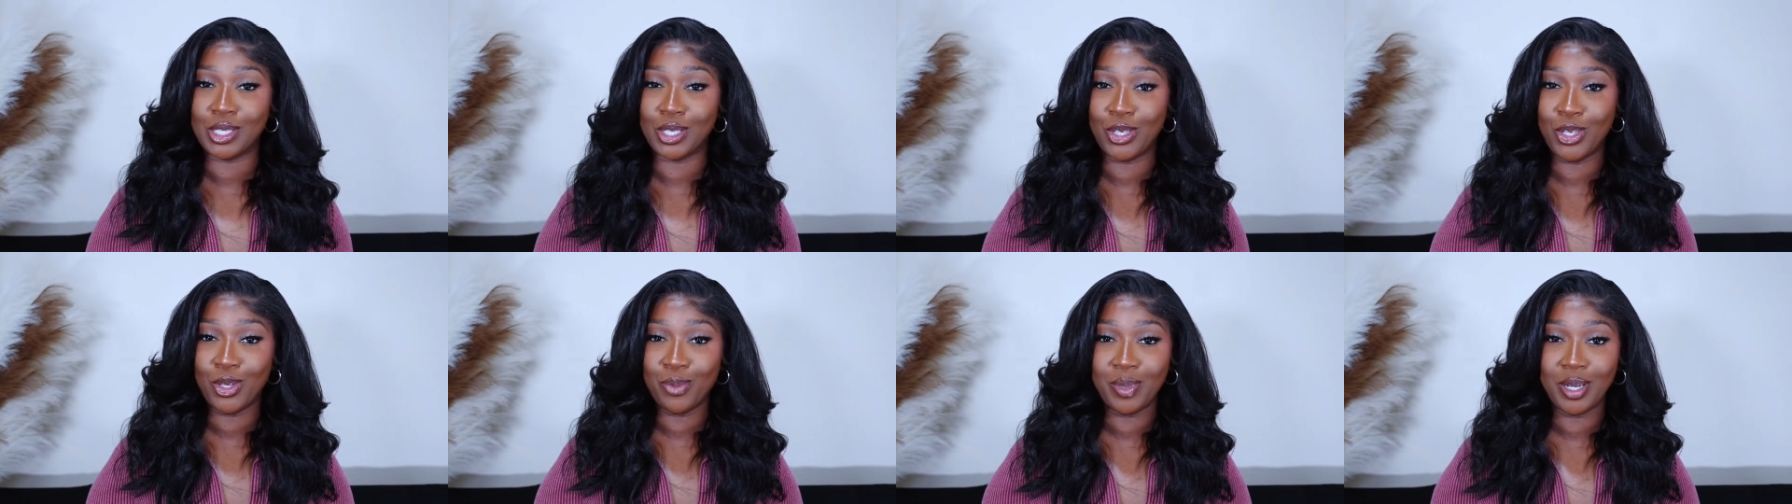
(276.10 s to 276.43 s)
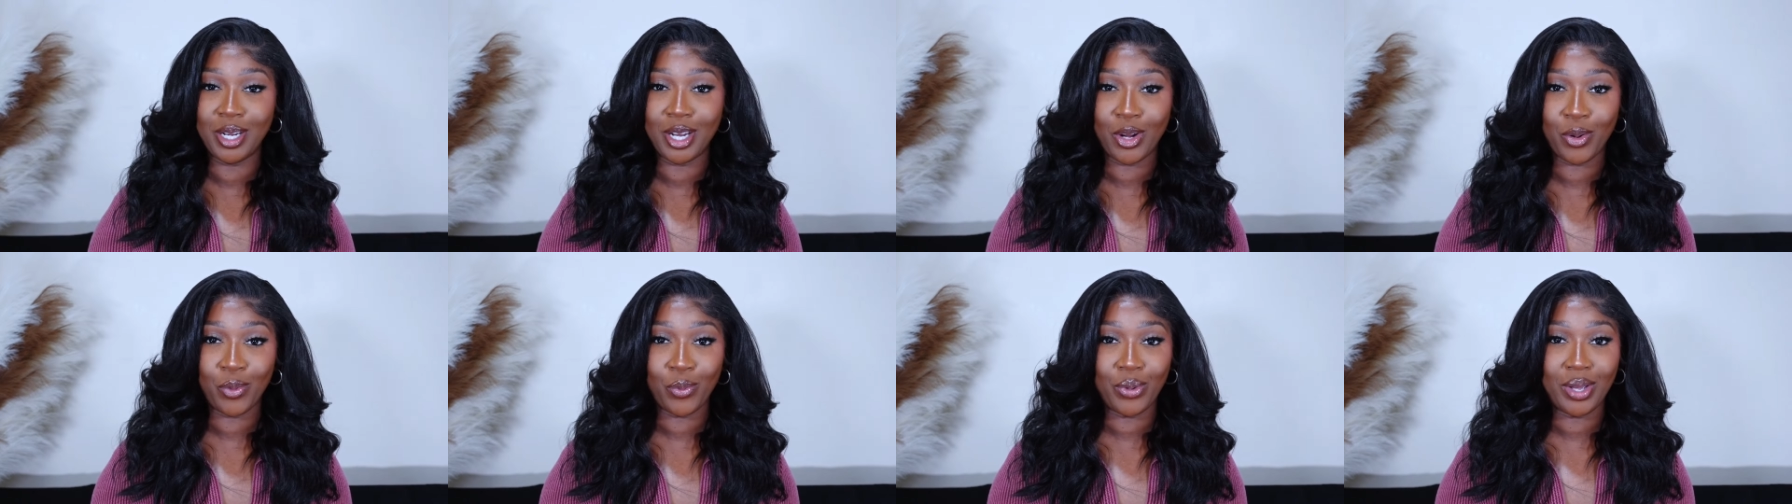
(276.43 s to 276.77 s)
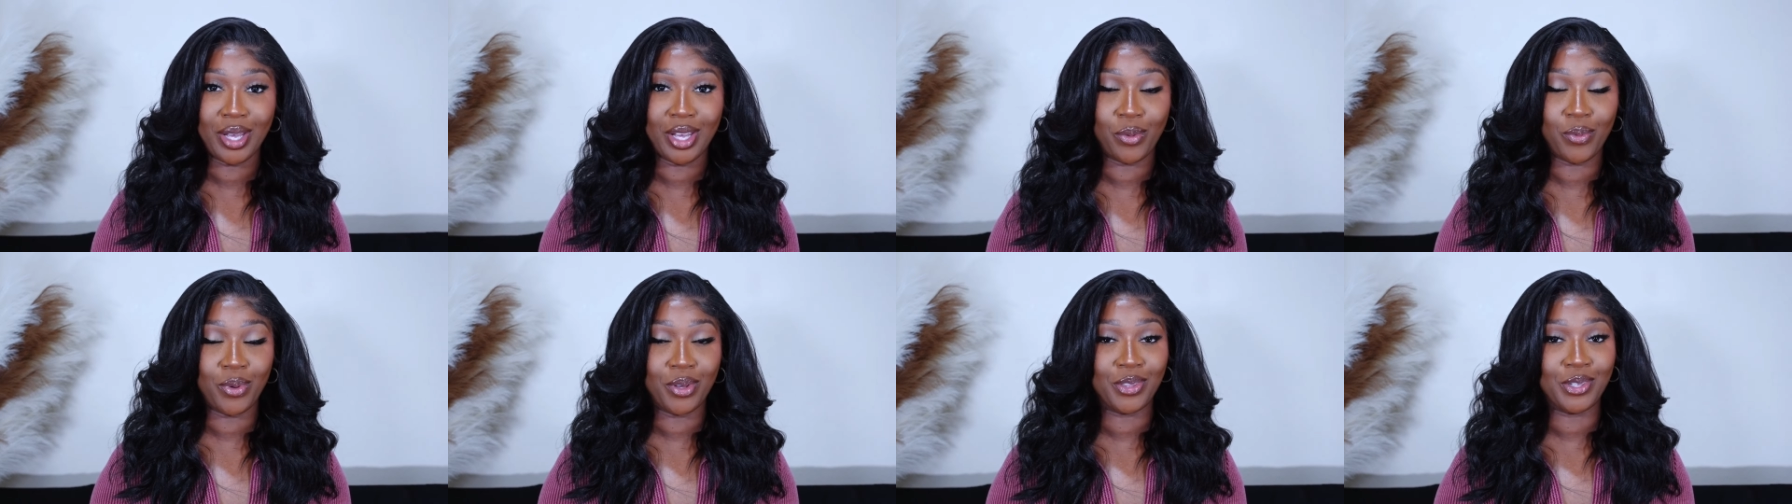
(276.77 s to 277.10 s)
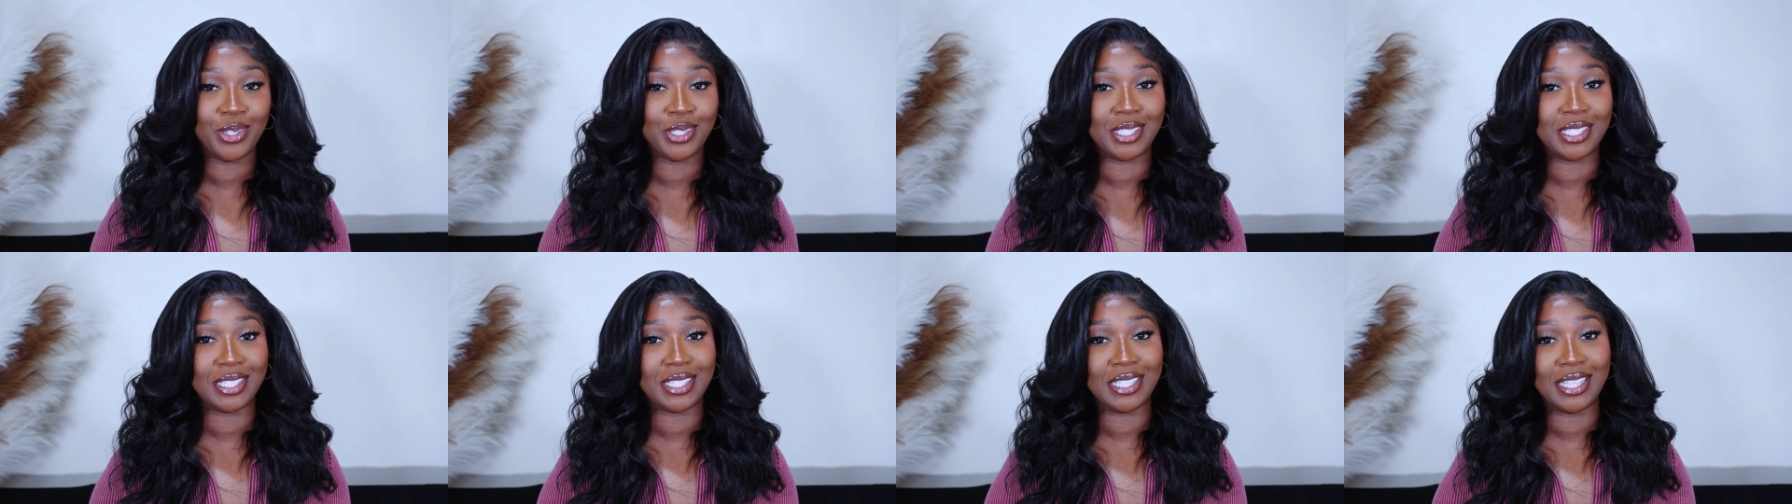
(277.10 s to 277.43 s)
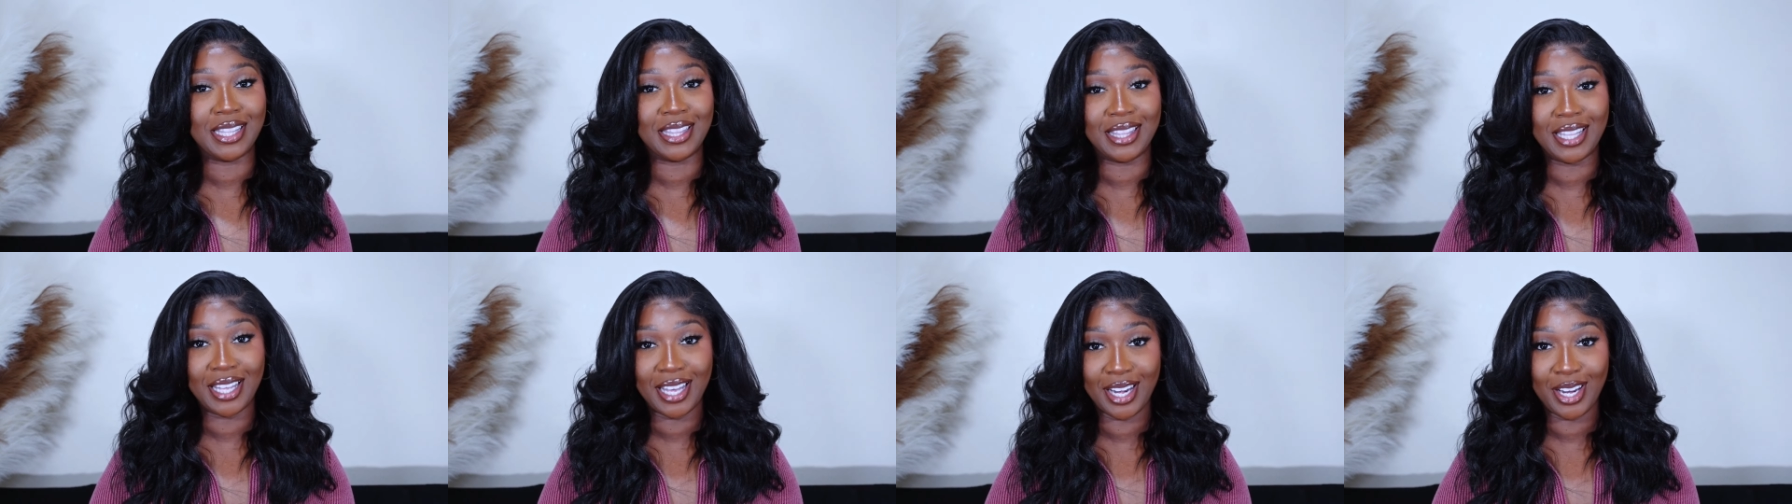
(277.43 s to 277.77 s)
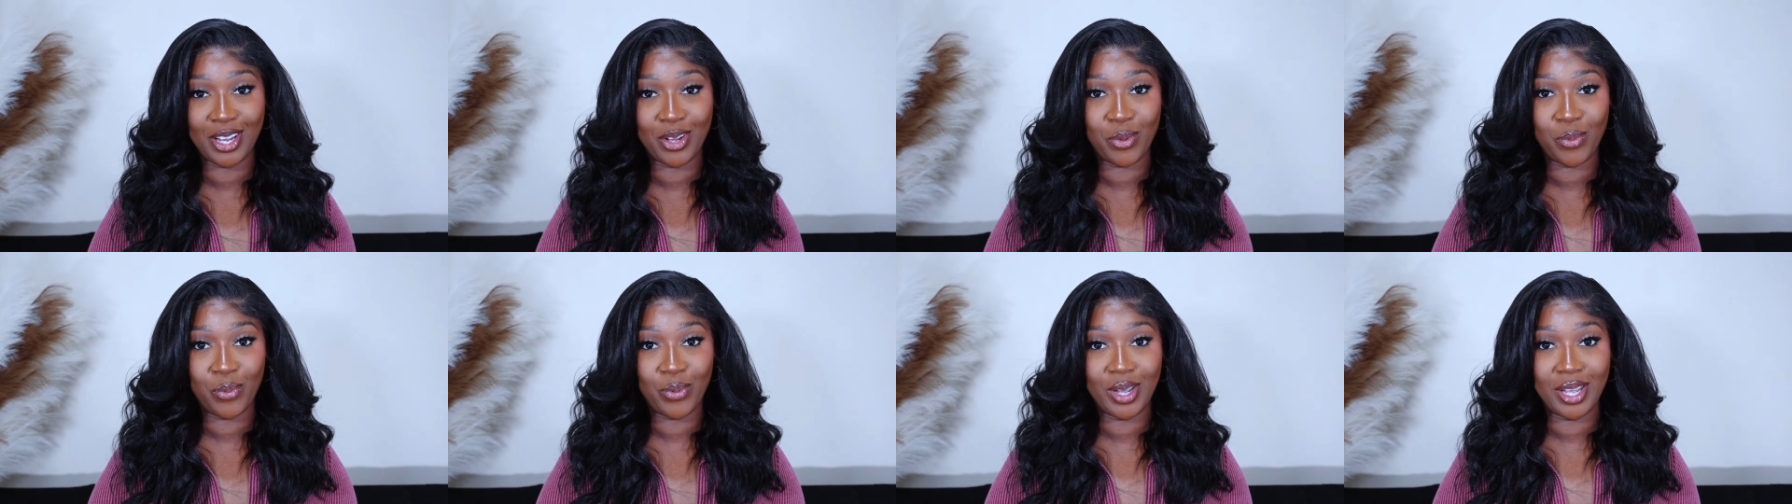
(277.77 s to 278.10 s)
a human hair wig, whether it's a
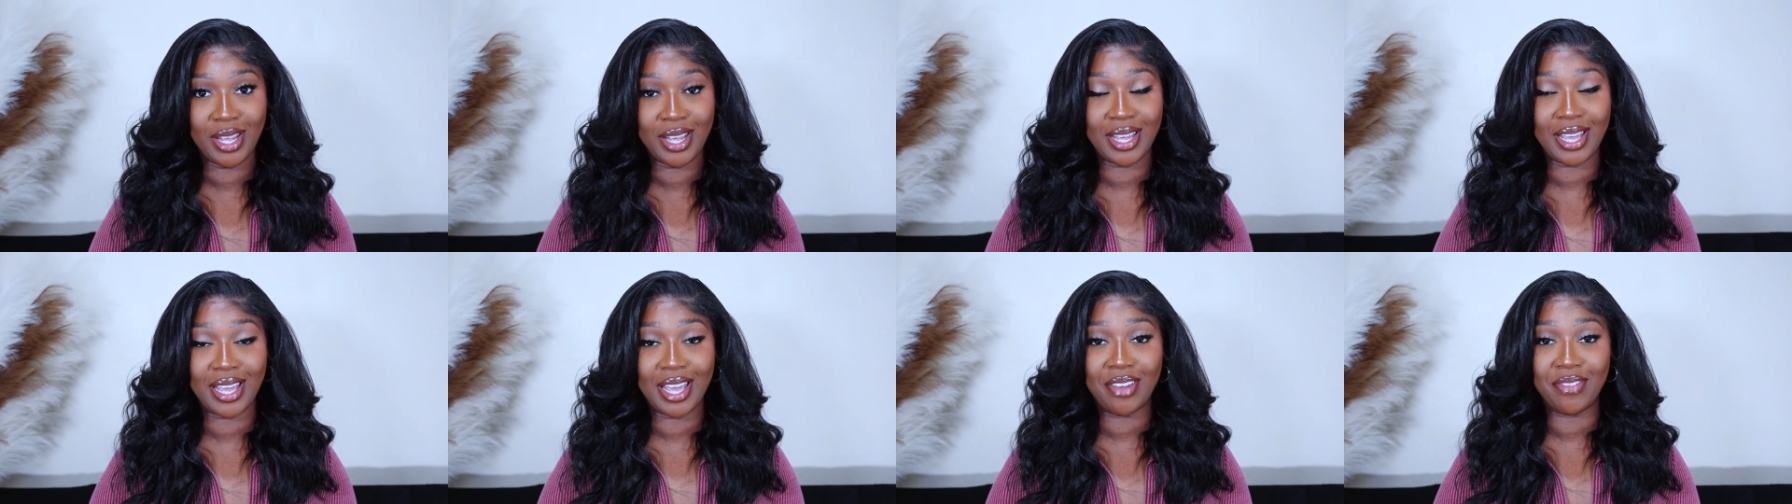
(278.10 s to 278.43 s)
synthetic wig,